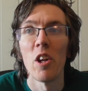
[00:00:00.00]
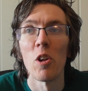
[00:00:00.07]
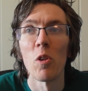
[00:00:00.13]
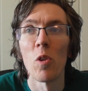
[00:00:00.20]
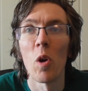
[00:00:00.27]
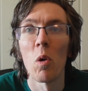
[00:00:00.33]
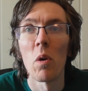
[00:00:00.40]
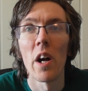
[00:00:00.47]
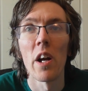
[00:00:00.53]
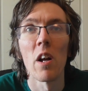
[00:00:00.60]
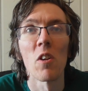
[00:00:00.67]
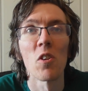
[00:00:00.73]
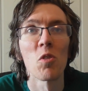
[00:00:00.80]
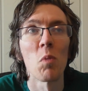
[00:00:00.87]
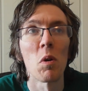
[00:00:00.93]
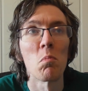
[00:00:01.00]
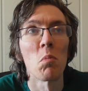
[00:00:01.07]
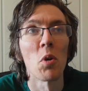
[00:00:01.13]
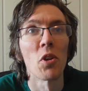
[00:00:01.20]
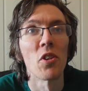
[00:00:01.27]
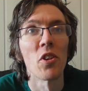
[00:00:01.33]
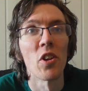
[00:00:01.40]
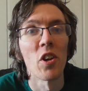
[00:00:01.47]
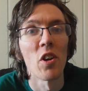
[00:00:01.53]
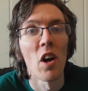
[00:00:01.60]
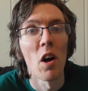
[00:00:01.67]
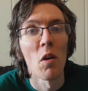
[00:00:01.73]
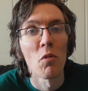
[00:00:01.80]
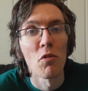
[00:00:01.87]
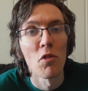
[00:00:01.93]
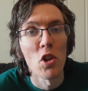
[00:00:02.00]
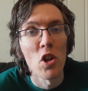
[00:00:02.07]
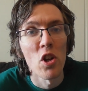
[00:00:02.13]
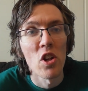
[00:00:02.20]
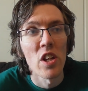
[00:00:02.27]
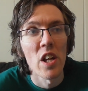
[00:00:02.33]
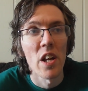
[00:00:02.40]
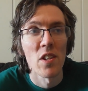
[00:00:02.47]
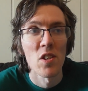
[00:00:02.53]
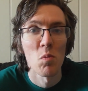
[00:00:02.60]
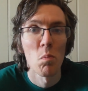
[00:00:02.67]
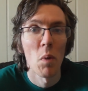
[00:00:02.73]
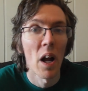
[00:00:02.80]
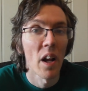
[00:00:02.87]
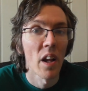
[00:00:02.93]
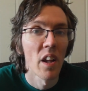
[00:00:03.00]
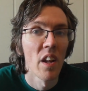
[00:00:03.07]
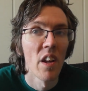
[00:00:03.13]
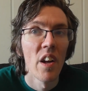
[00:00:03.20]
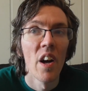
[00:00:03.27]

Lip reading: you know, I lost my mother a few years back,